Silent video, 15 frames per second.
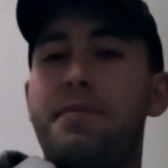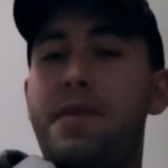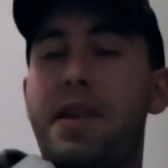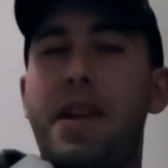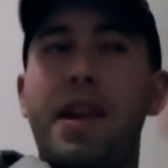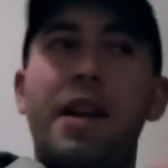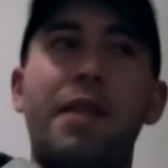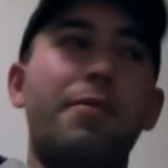the
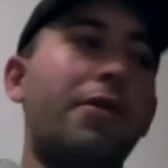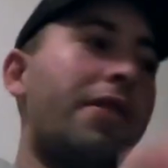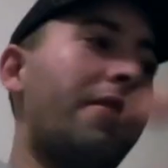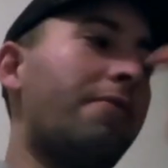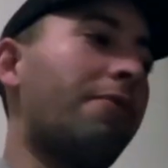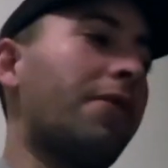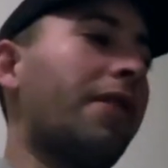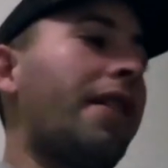camera
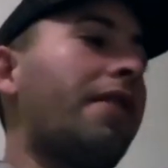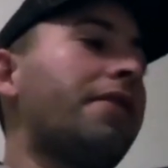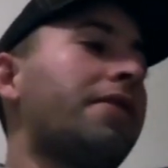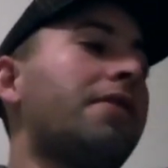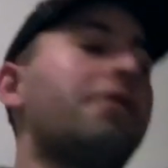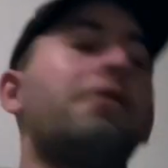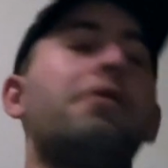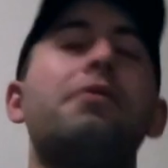didn't work out,
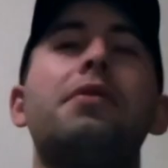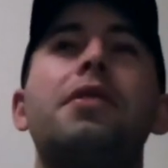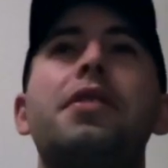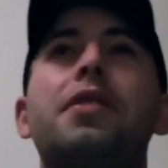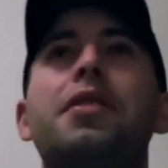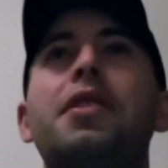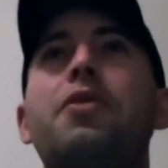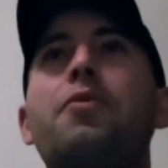so
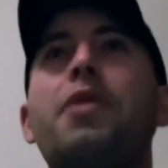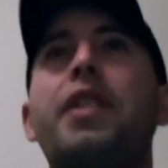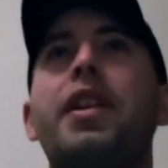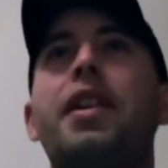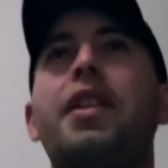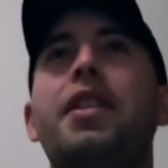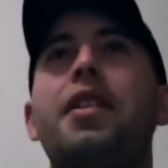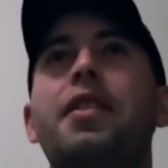we're gonna wing
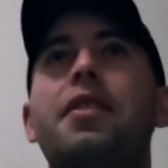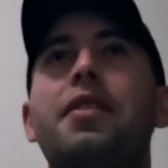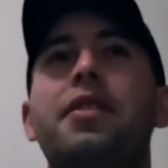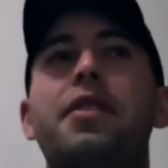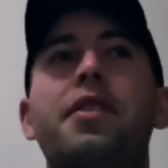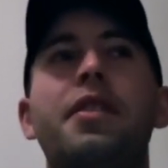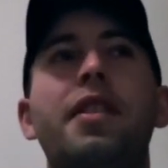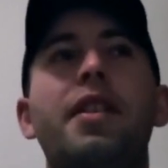it here
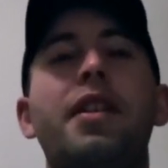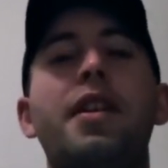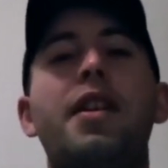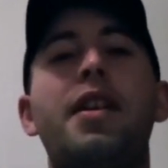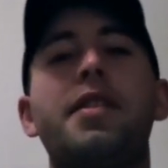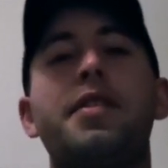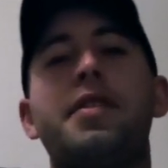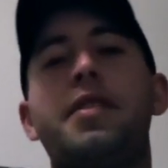in
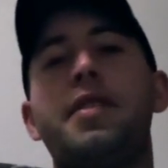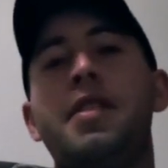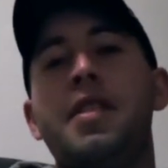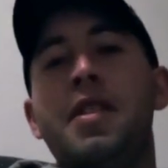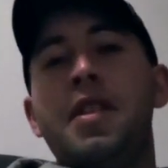Casa